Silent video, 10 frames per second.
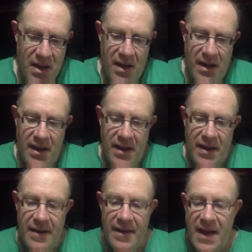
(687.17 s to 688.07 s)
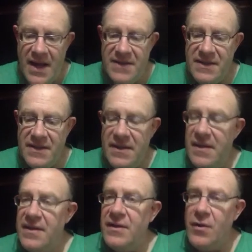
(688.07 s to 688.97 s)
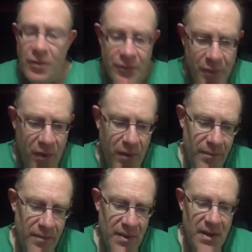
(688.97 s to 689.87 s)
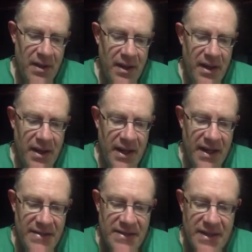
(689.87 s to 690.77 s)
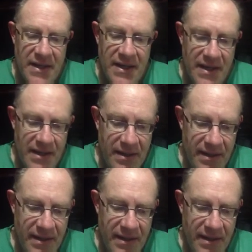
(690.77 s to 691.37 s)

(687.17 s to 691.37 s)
As in the Cold War, it's a